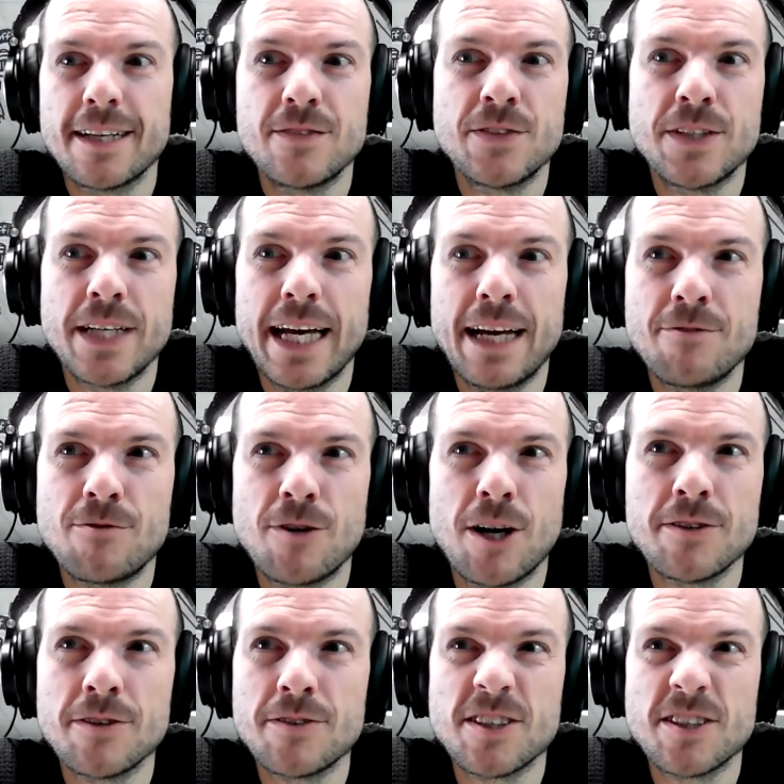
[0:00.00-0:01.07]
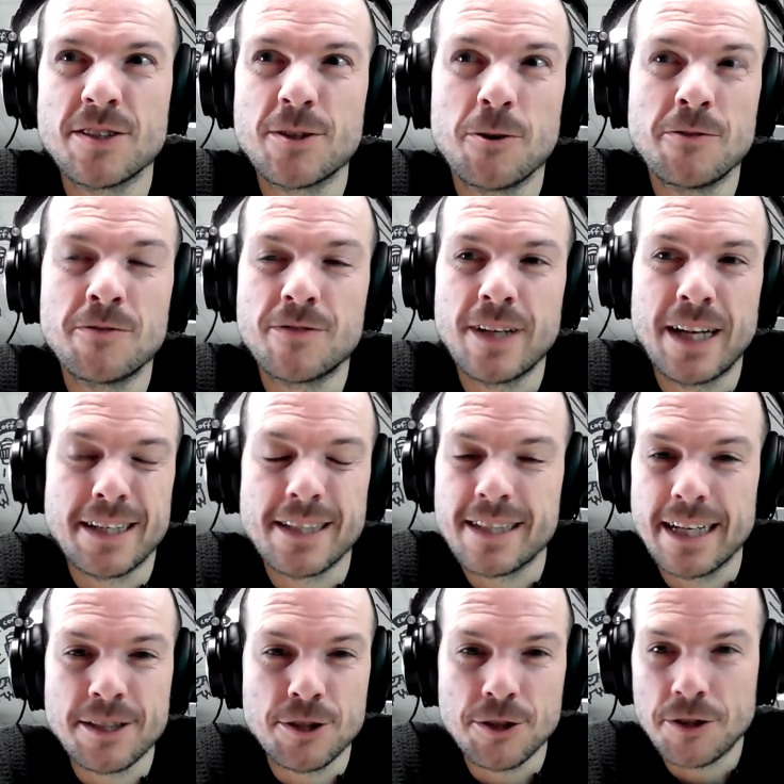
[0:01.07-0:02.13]
yeah, rather than sort of like you
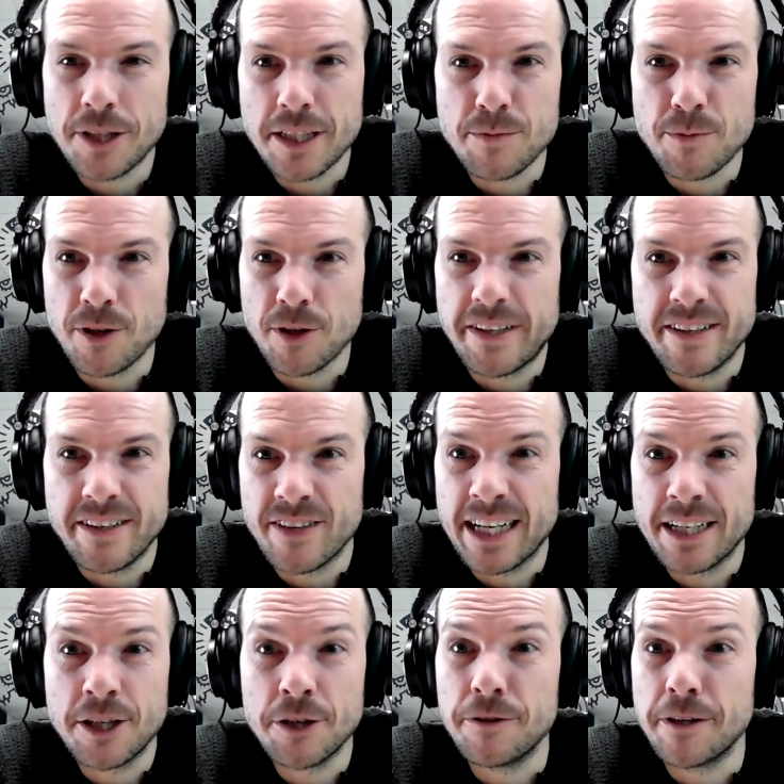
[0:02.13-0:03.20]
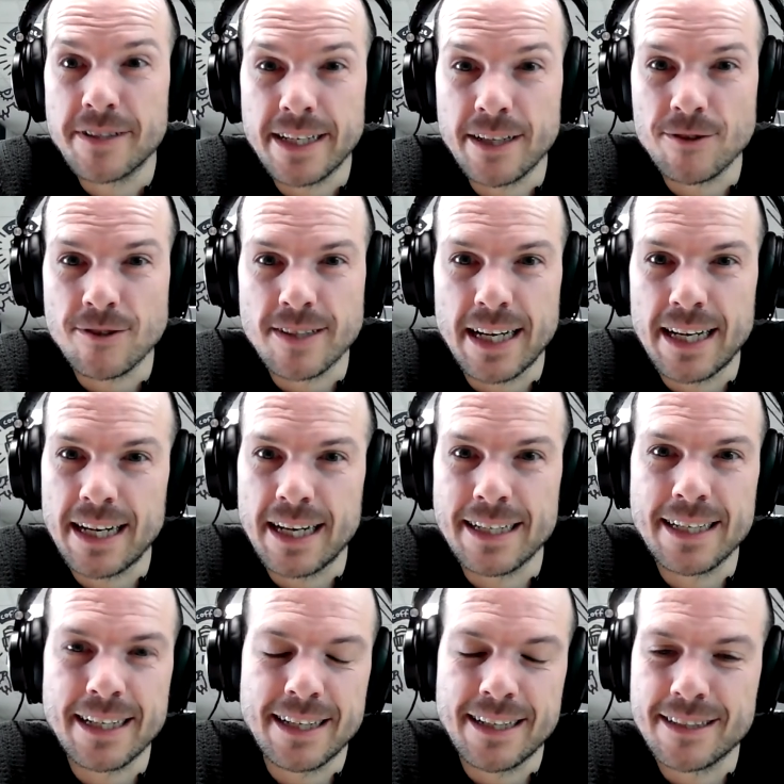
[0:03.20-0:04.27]
say, judging them on their, current skills. Yeah, like, you're
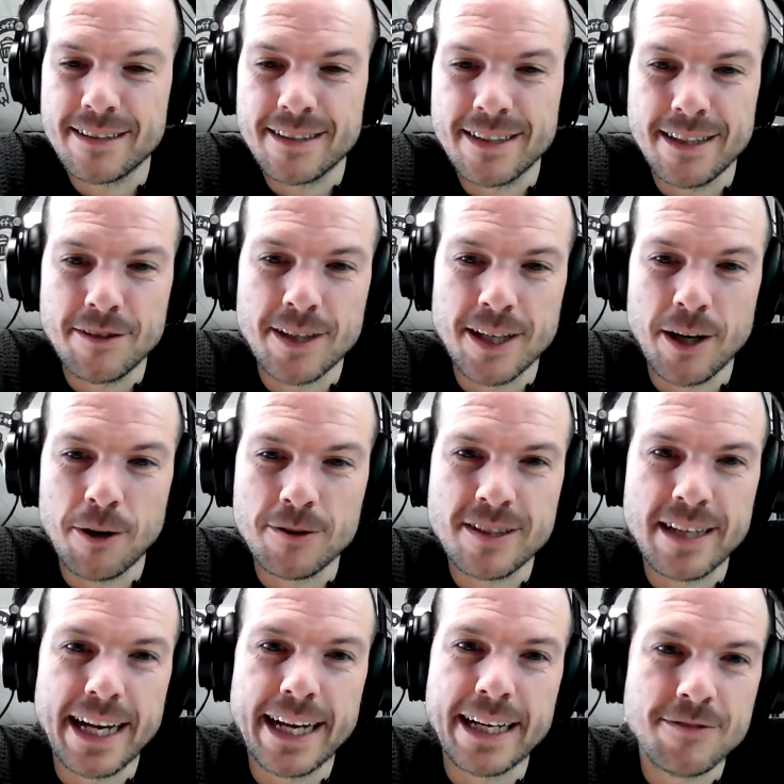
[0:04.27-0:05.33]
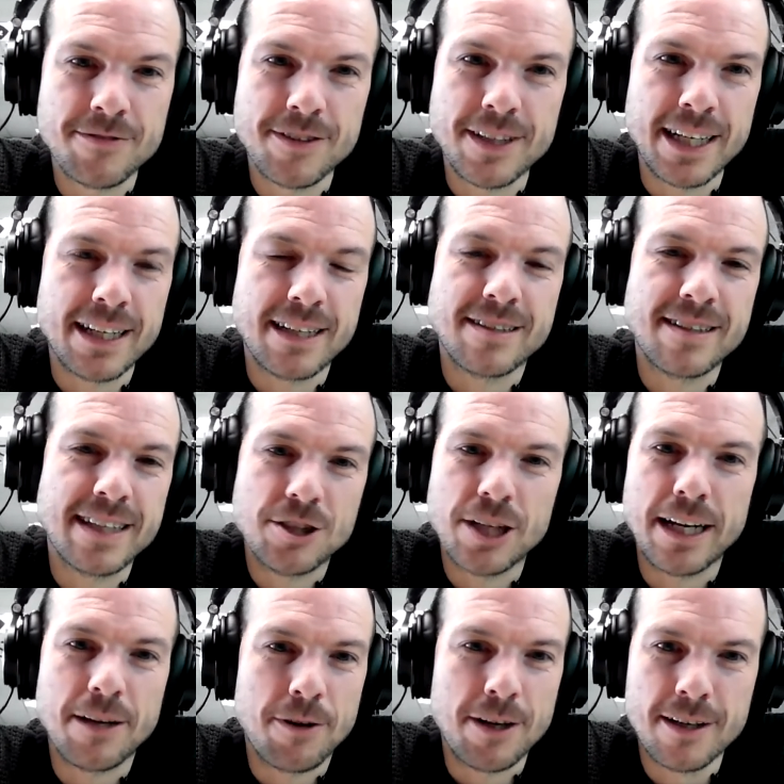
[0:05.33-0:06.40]
right. You know, Values. That... you can teach
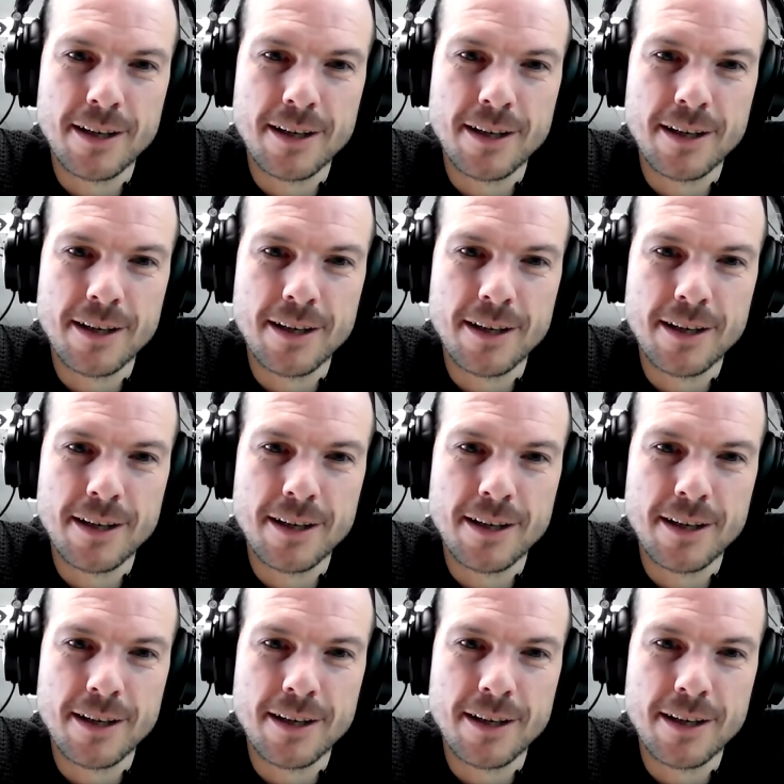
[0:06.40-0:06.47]
anyone